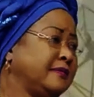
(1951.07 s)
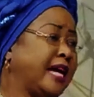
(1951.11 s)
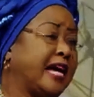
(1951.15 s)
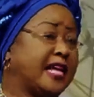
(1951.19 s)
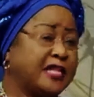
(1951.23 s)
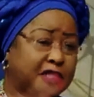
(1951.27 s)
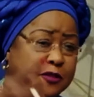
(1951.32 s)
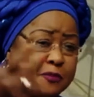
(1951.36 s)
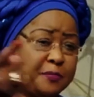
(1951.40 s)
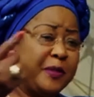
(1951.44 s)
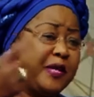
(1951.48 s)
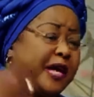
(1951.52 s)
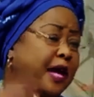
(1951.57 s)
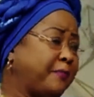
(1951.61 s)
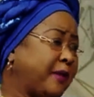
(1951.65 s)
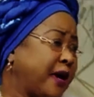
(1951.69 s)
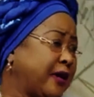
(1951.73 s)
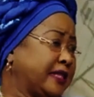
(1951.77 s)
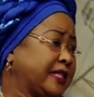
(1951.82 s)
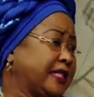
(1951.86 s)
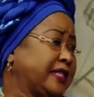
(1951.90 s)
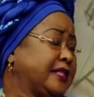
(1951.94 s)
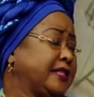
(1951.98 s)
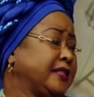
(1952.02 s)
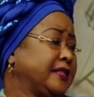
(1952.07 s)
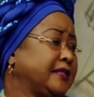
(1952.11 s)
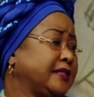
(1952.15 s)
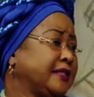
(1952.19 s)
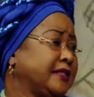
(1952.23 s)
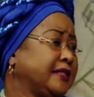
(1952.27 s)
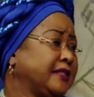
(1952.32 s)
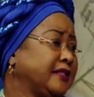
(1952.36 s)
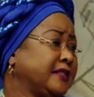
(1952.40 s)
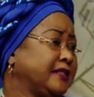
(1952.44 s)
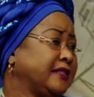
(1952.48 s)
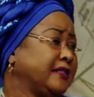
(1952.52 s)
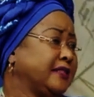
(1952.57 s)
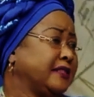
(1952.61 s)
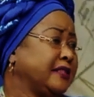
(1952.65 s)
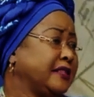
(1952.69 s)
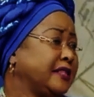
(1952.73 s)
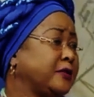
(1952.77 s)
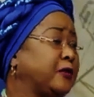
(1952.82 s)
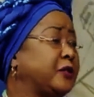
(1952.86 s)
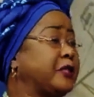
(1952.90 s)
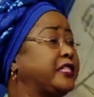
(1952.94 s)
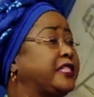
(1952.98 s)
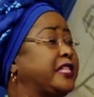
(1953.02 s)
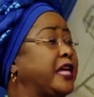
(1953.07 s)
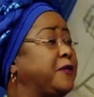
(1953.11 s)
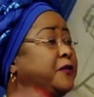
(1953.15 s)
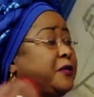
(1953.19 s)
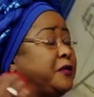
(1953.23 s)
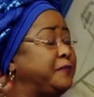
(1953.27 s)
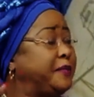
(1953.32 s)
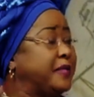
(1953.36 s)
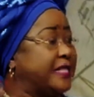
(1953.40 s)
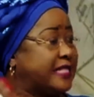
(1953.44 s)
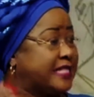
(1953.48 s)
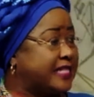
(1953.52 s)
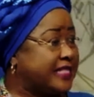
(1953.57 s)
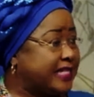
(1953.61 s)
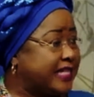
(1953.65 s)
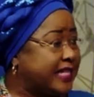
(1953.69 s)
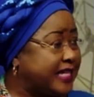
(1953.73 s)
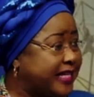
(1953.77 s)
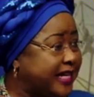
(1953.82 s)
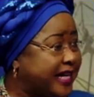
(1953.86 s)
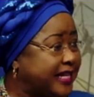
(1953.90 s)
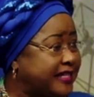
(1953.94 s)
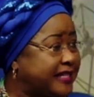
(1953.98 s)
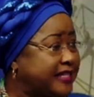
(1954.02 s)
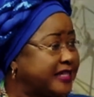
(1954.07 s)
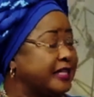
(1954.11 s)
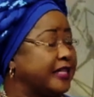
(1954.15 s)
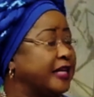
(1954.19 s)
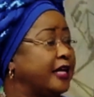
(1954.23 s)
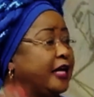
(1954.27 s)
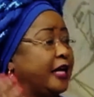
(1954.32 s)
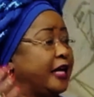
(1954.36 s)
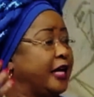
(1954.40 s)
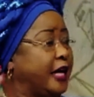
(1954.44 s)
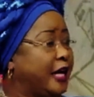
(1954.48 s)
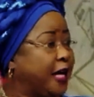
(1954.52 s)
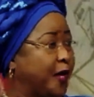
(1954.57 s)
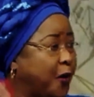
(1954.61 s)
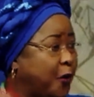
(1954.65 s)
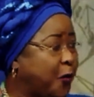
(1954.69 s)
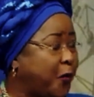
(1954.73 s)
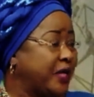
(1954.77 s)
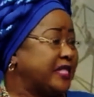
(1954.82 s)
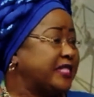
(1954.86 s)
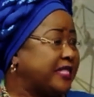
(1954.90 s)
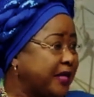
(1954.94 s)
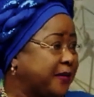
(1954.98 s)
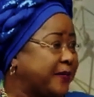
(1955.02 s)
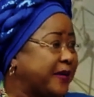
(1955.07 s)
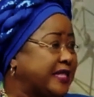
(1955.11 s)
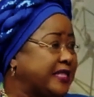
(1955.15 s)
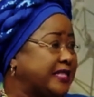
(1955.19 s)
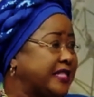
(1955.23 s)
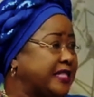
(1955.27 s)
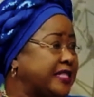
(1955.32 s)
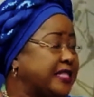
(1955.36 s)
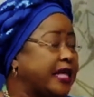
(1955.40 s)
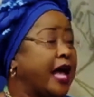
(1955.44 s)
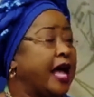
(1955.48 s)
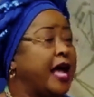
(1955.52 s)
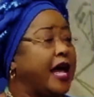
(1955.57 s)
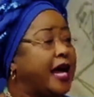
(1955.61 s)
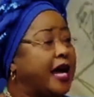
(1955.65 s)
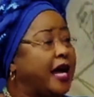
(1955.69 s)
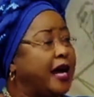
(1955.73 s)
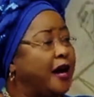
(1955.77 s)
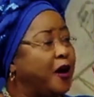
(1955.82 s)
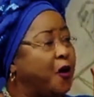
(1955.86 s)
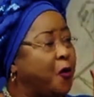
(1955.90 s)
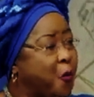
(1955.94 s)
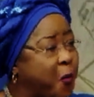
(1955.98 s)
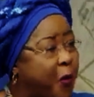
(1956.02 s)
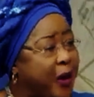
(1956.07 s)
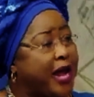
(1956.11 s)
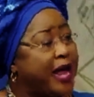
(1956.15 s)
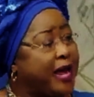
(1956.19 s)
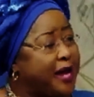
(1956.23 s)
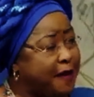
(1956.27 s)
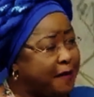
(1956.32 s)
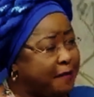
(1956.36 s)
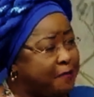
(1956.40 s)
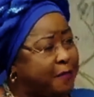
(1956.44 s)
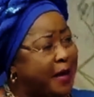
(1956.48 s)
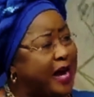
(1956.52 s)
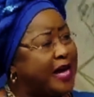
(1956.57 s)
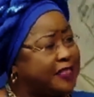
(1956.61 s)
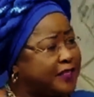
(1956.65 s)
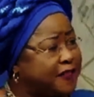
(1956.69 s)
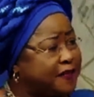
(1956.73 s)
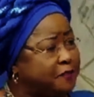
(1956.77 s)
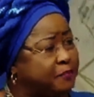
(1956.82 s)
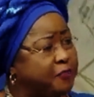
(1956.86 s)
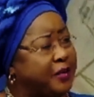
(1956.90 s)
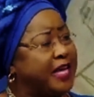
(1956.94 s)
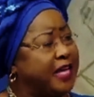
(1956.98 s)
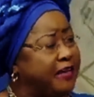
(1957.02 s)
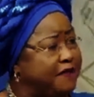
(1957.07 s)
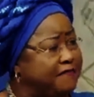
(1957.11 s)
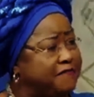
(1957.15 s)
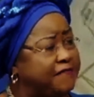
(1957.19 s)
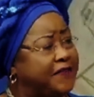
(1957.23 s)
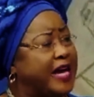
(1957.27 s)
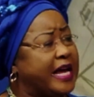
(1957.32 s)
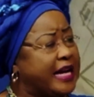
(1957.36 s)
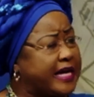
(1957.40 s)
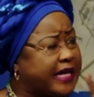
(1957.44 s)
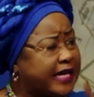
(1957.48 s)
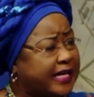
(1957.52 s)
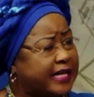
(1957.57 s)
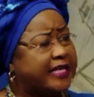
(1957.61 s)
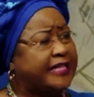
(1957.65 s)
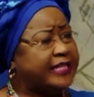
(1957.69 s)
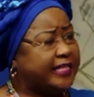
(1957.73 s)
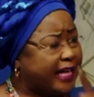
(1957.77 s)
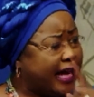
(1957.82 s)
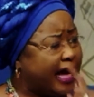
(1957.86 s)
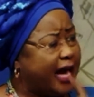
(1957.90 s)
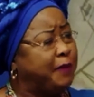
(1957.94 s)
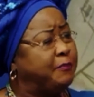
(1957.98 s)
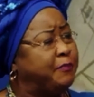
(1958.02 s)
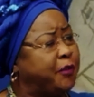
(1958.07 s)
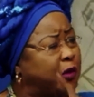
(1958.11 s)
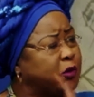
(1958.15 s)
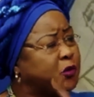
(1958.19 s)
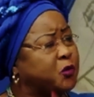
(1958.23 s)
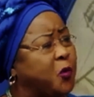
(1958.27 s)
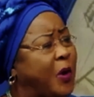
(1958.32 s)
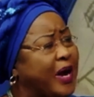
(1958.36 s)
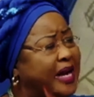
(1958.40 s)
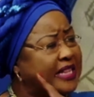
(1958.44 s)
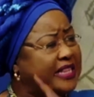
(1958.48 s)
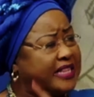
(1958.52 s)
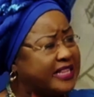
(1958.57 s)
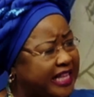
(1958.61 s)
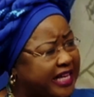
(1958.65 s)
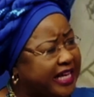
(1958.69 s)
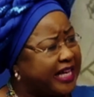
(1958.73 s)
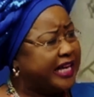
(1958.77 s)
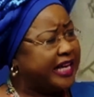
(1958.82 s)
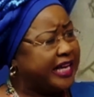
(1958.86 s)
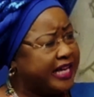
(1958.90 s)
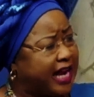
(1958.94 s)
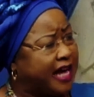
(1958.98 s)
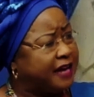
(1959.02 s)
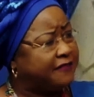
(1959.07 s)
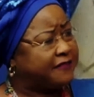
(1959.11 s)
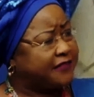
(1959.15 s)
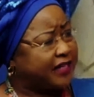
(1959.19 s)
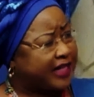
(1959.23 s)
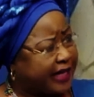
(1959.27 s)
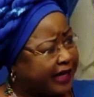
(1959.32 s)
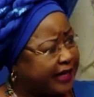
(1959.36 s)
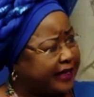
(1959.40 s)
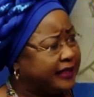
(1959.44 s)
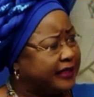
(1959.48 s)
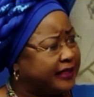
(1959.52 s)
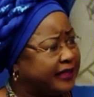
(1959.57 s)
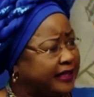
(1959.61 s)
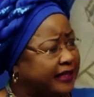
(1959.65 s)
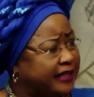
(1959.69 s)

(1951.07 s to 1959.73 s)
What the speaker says: and speak about it because there would be serious consequences. We must be very clear about one thing in Africa.